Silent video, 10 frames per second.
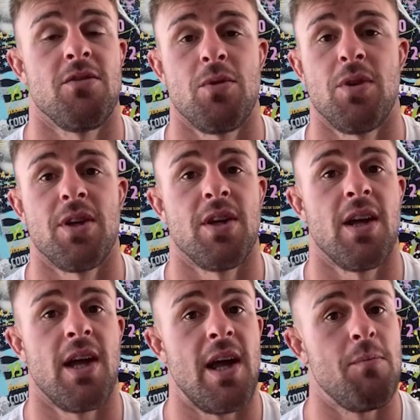He's really
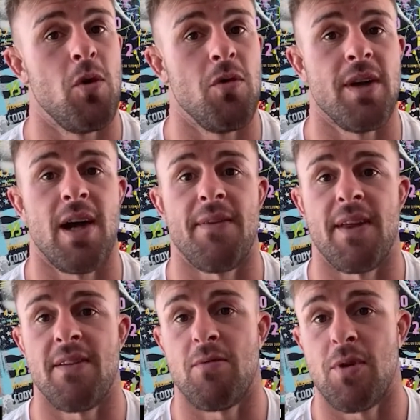good at moving
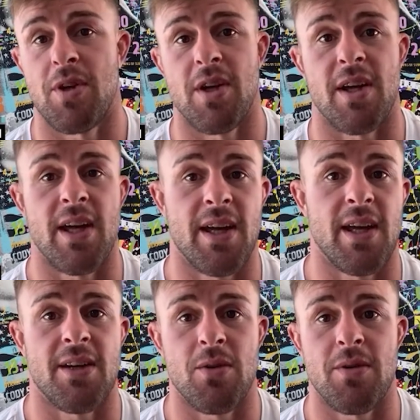he's really good at
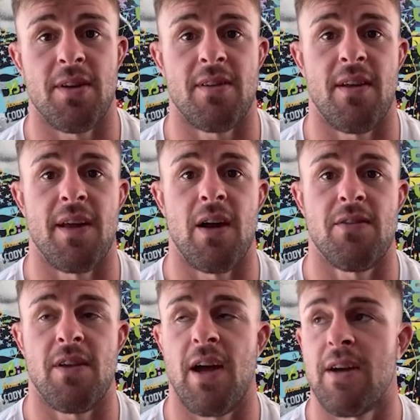kicking and doing things on the
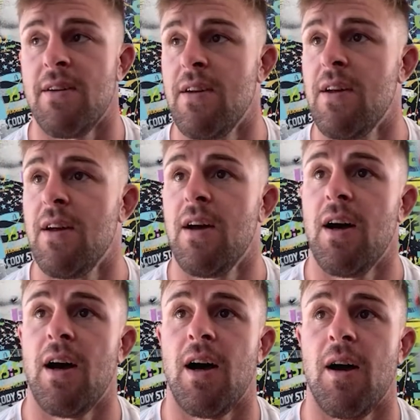outside.
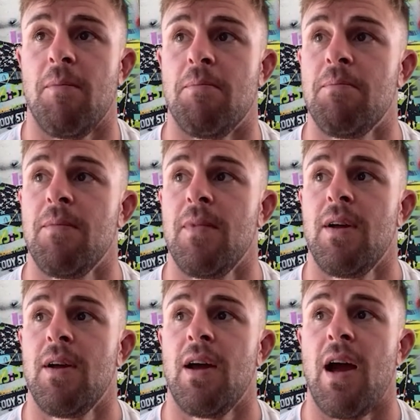And
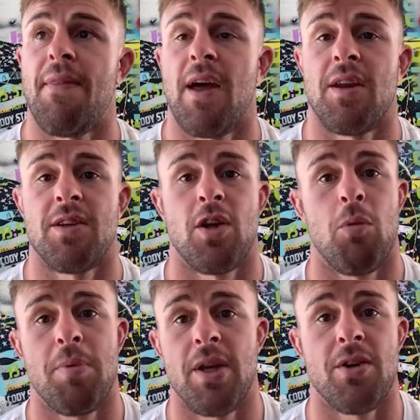then,
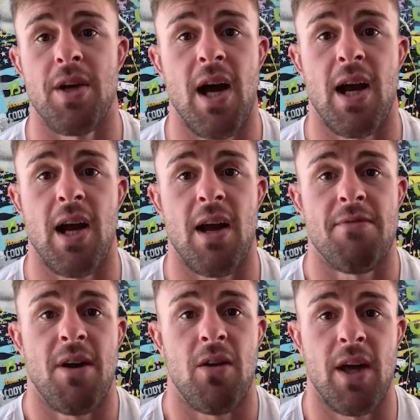Petr Yan, I
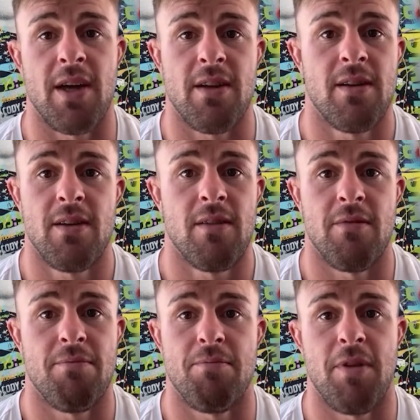felt like
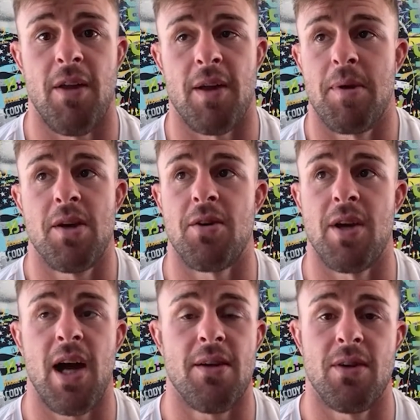
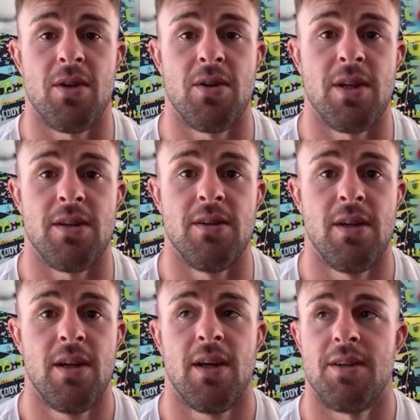Petr Yan literally
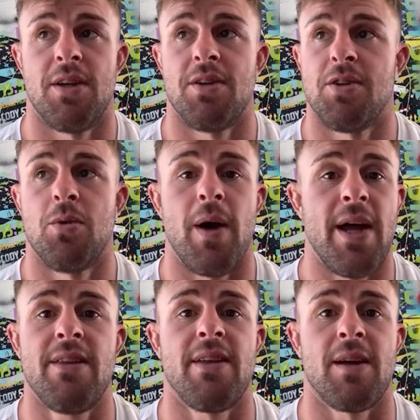didn't do
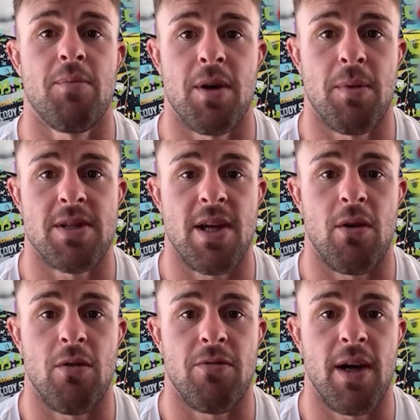anything pretty much
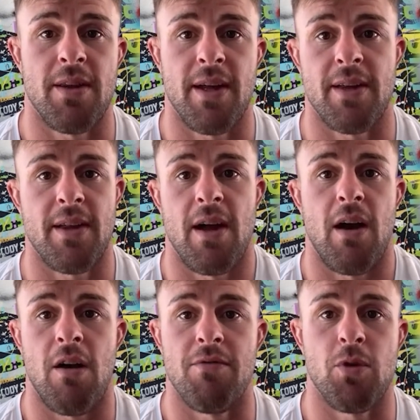that whole fight. Like,
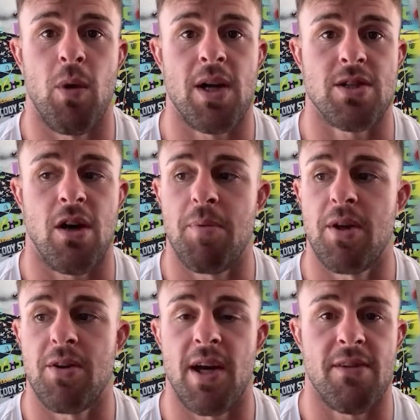if you watch all
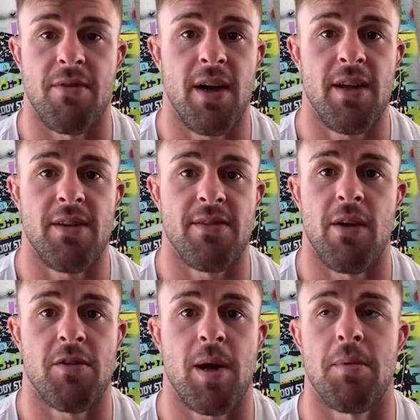Petr Yan's fights,
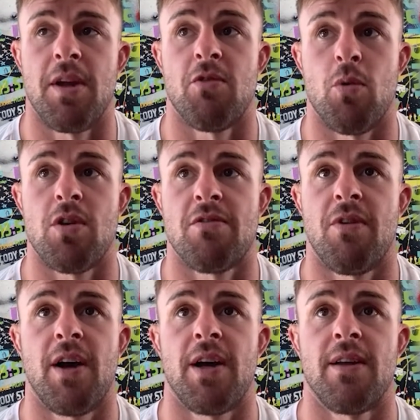that was probably his
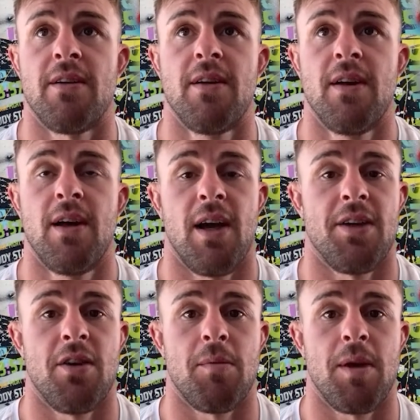worst fight.
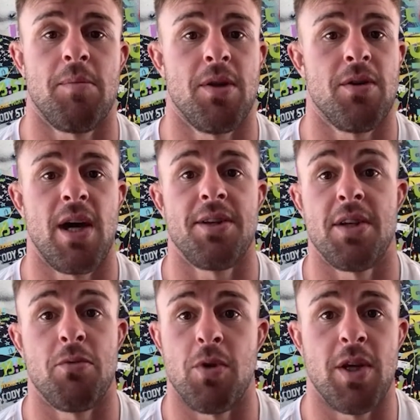You know what I mean? Petr Yan
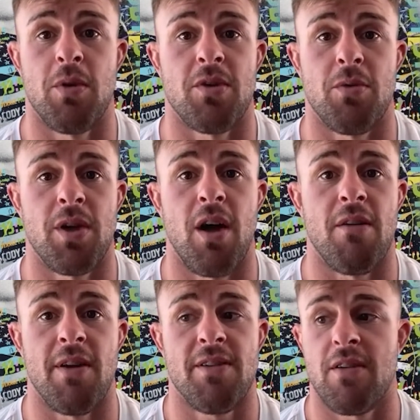he wasn't really
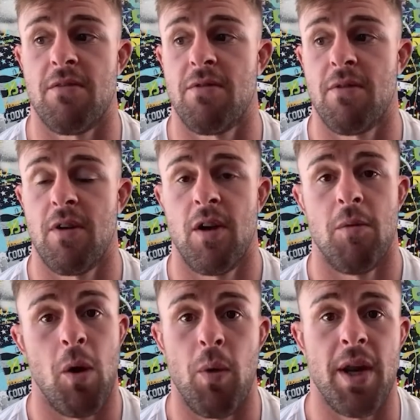offensive,
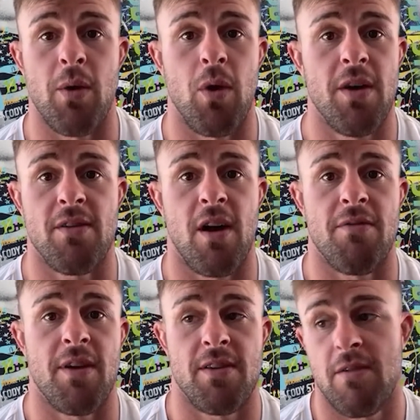but when he was
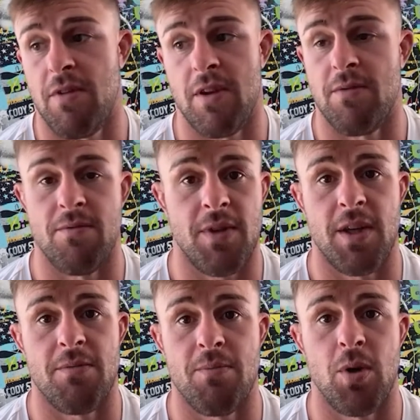offensive,
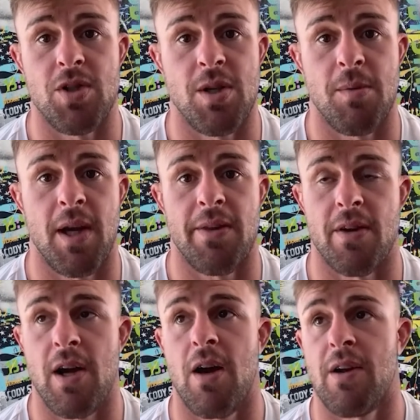he put Jimmie on
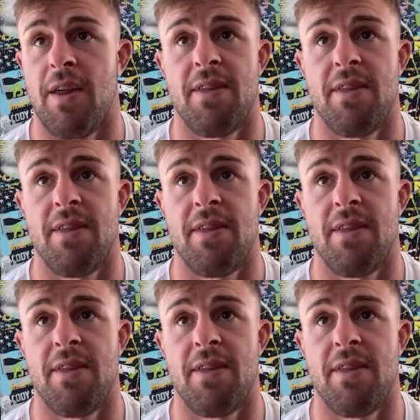the ground.